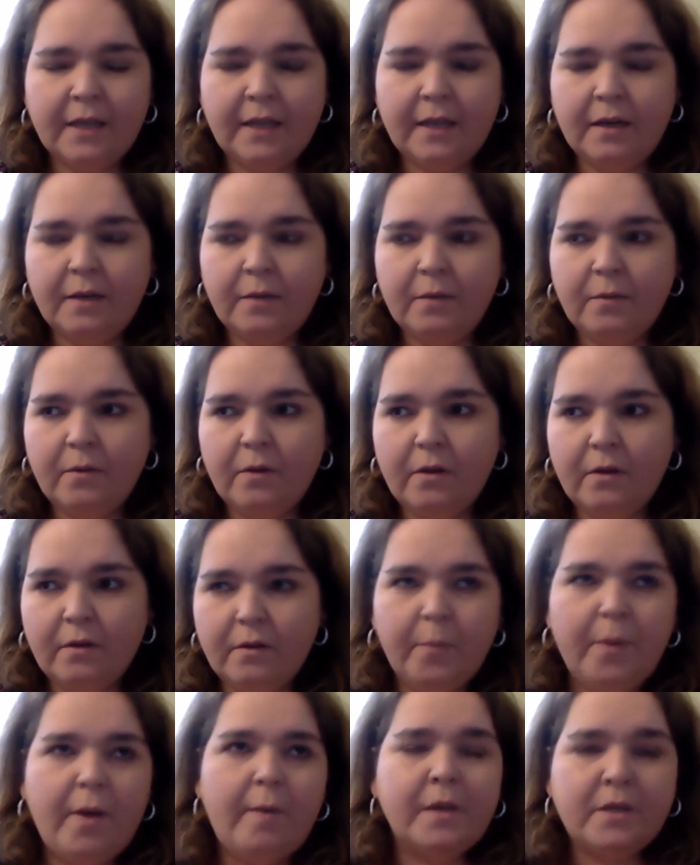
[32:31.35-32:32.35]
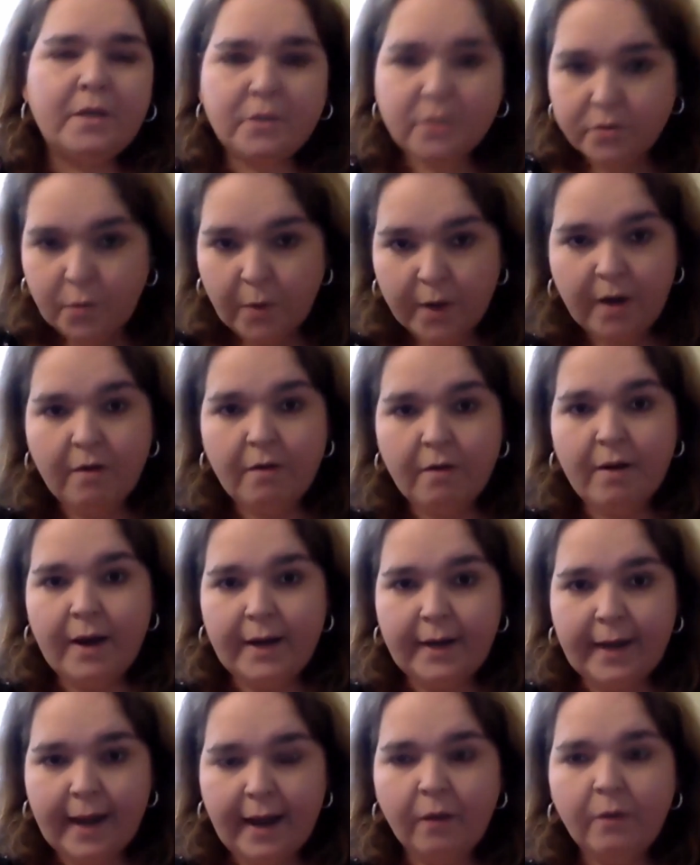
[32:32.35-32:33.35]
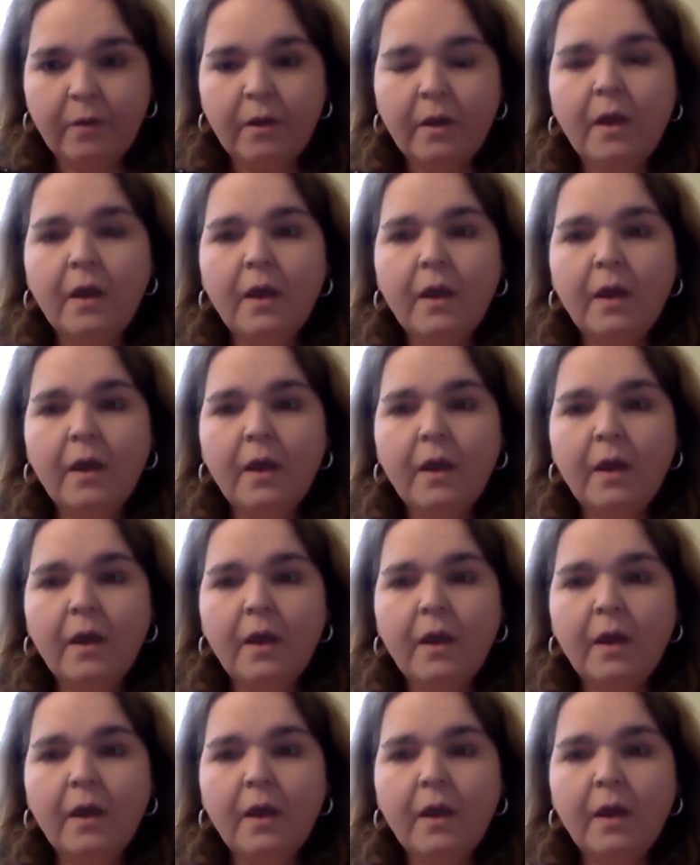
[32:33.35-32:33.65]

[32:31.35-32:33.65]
in the public square right now,